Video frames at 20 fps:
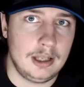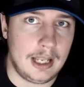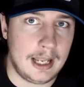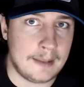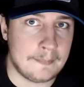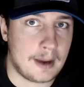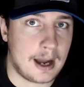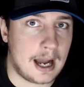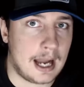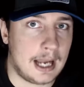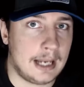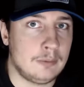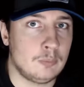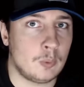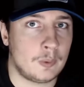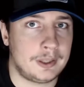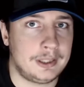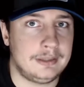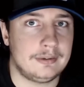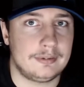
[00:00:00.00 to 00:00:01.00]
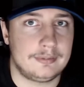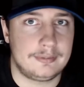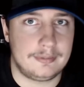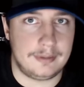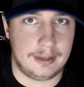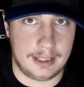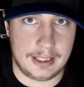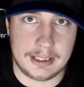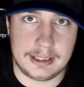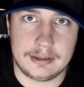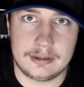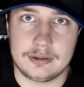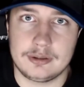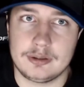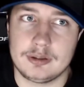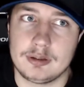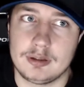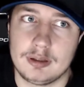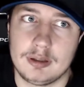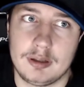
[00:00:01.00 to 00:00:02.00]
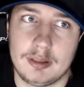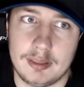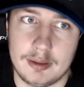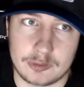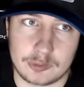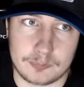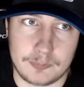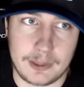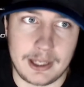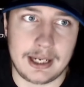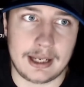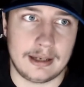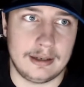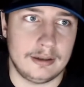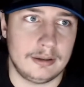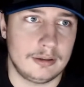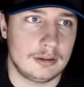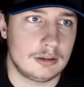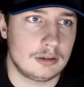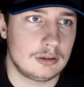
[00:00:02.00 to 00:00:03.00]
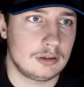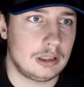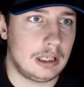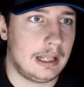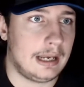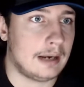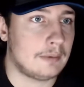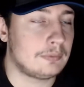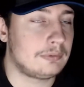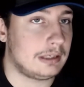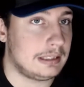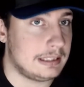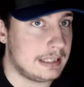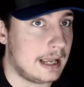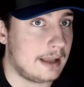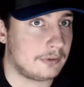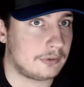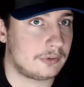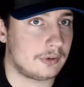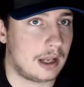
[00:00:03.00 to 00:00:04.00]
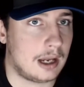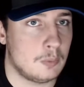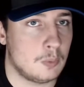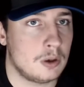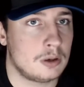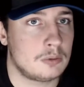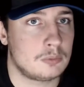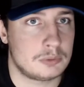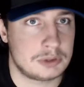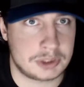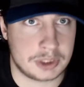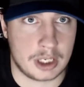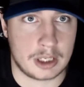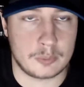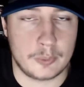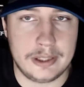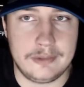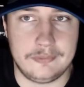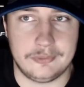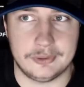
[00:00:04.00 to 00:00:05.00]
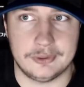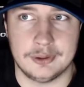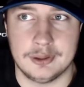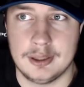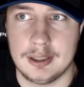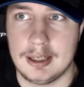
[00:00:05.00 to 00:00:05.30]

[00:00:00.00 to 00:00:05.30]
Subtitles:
am I wanting to take this man? And I would say, yes, I want Rashad Weaver.